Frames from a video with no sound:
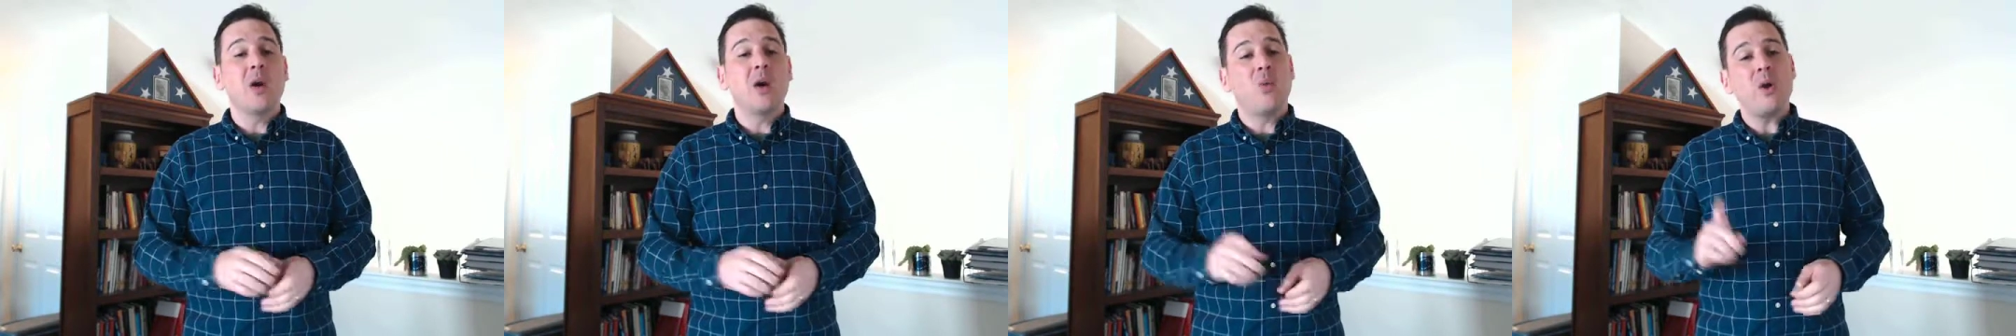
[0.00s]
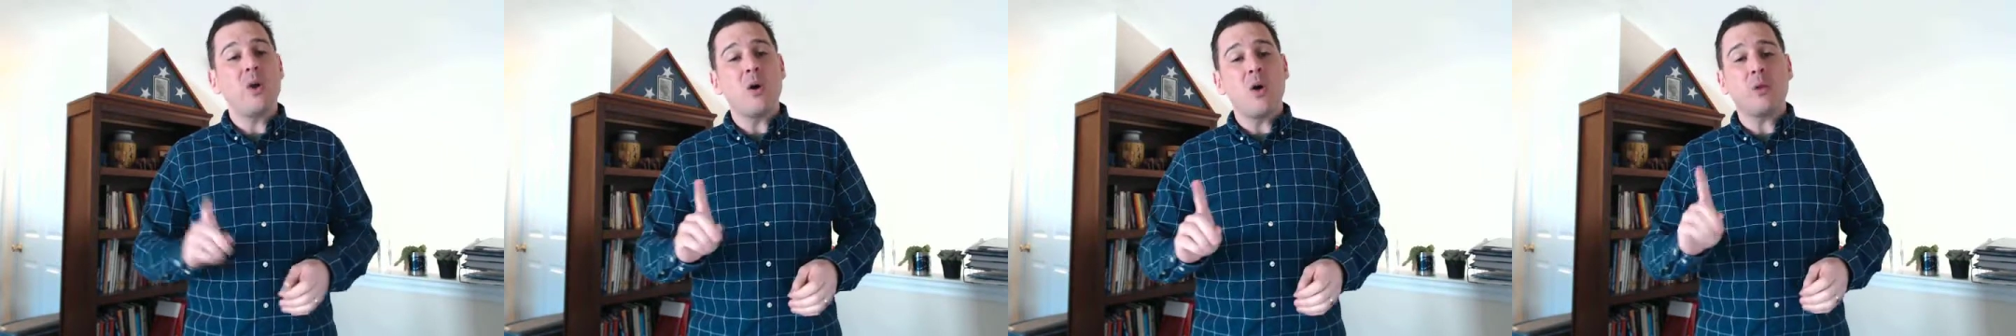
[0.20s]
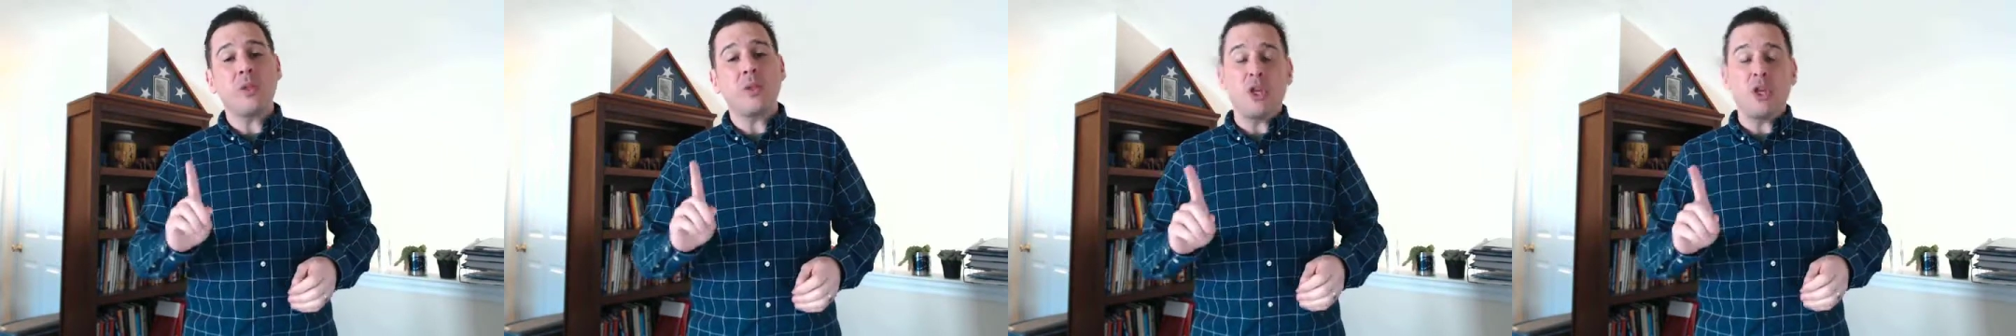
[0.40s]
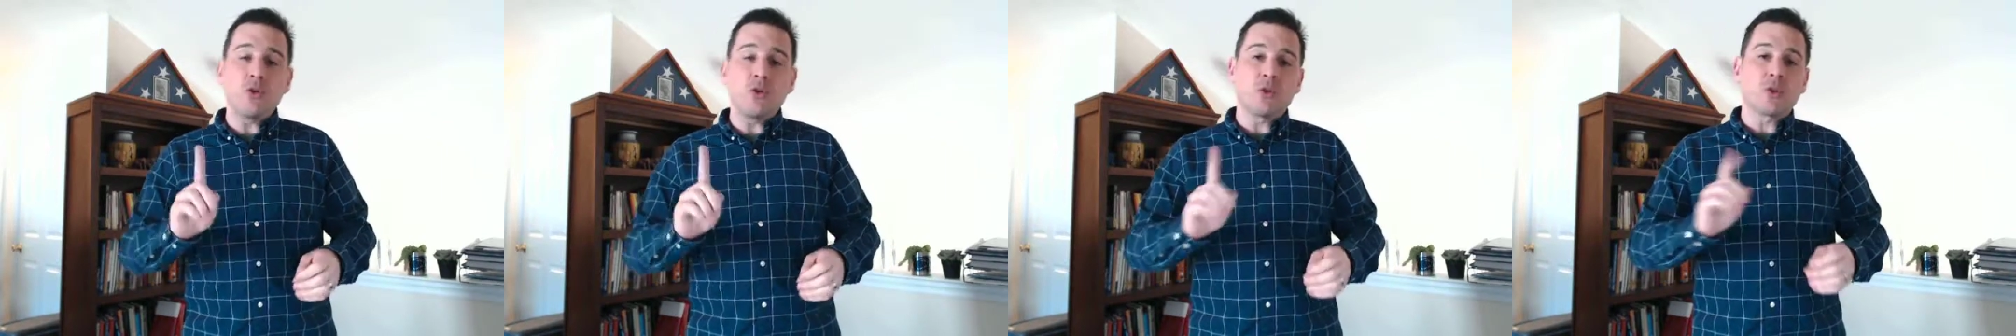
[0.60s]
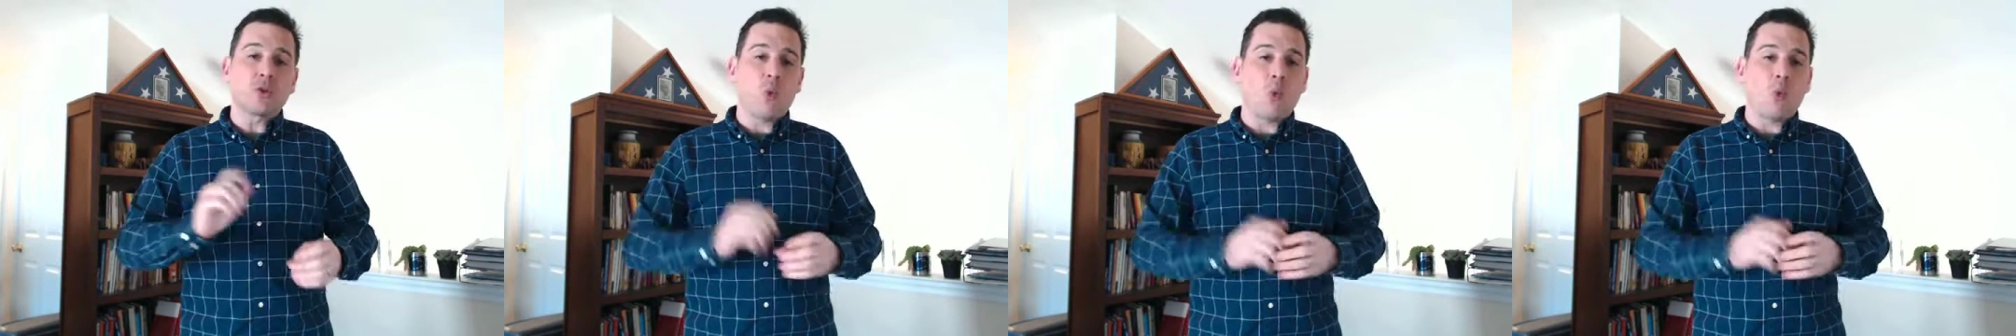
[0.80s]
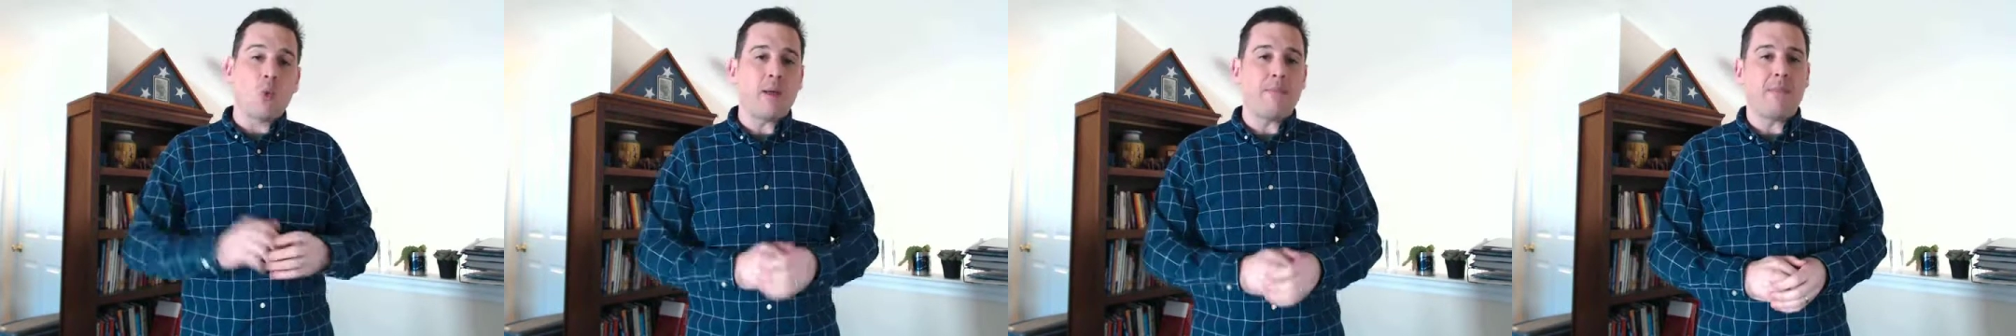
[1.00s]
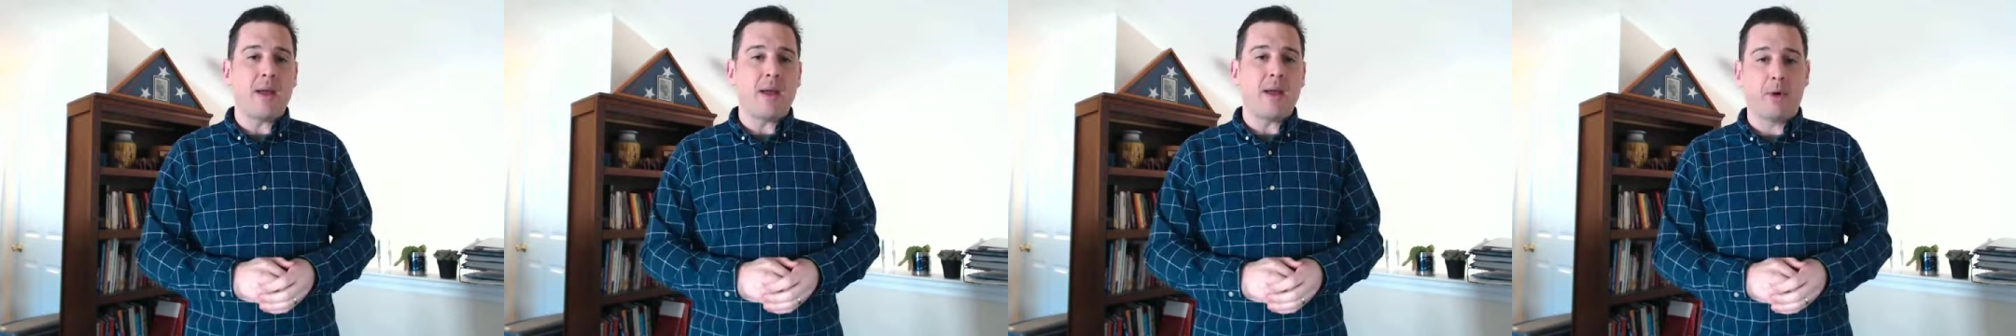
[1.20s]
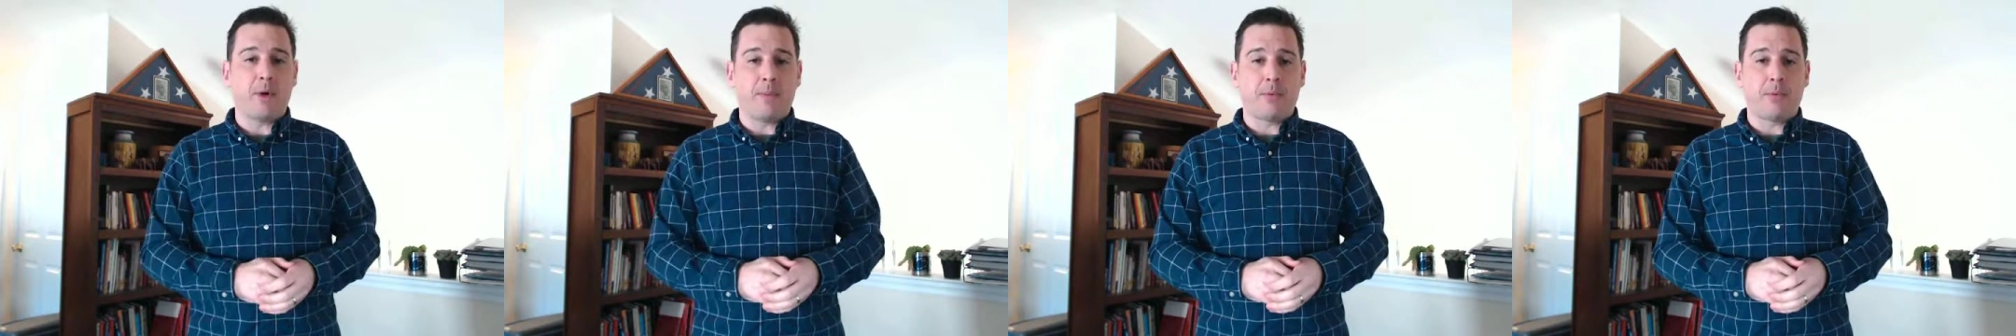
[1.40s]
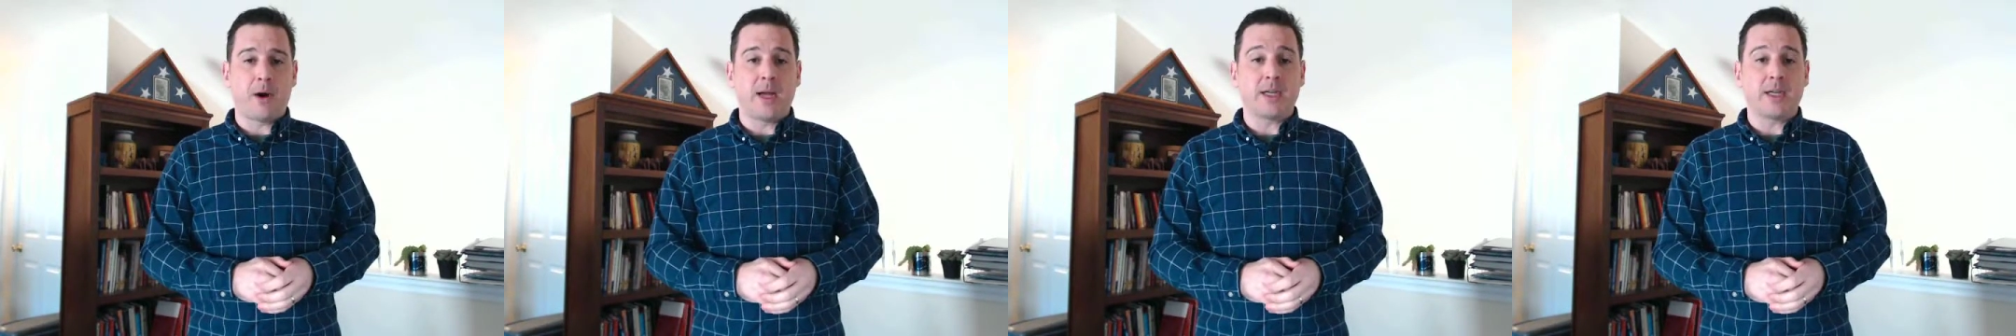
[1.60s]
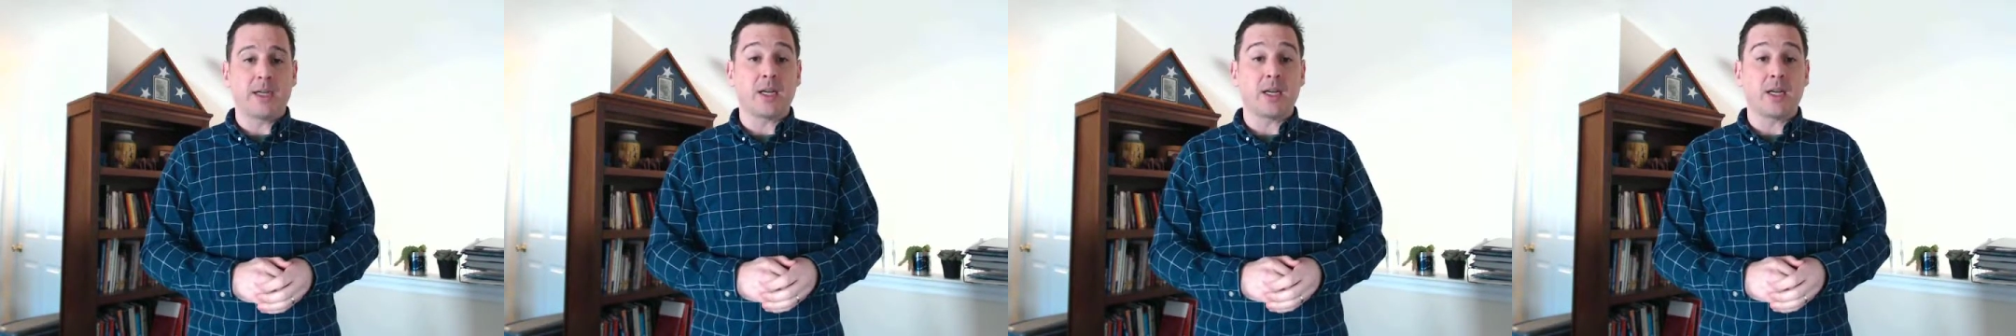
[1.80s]
we only use one memory
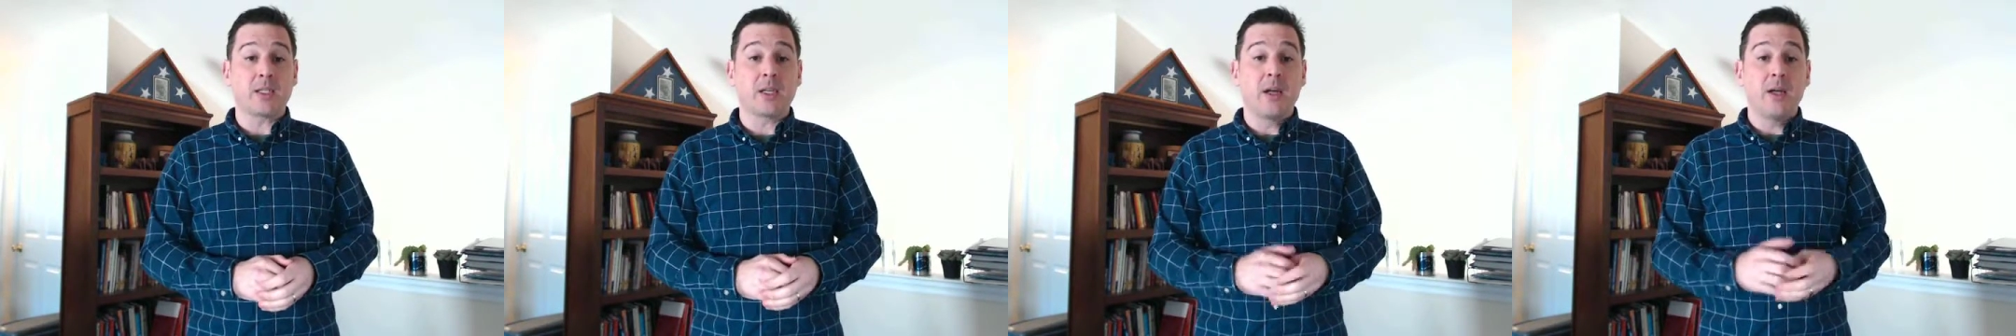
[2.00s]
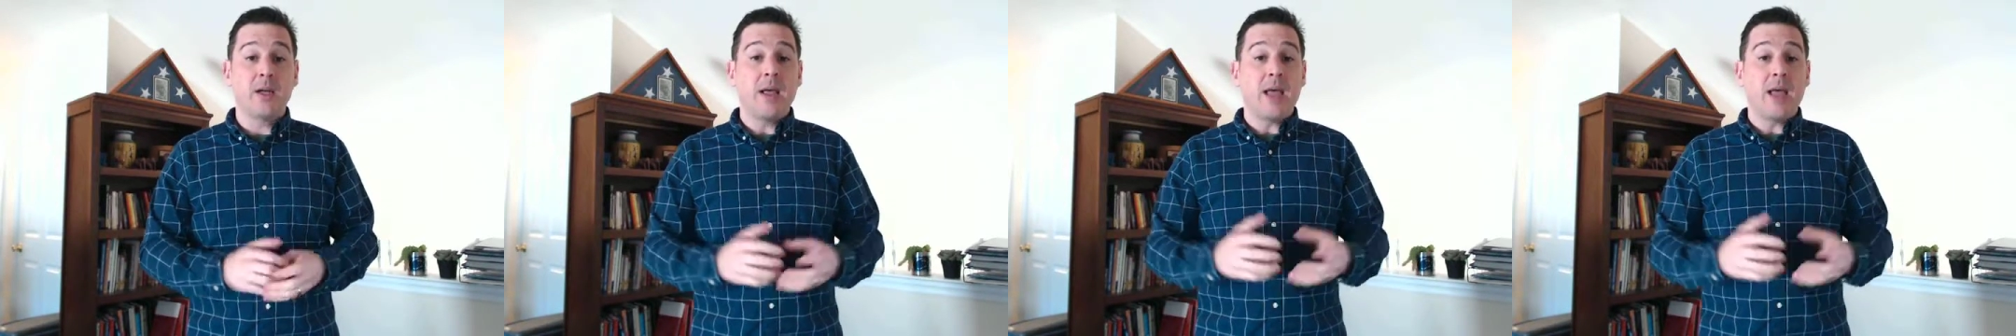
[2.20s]
process,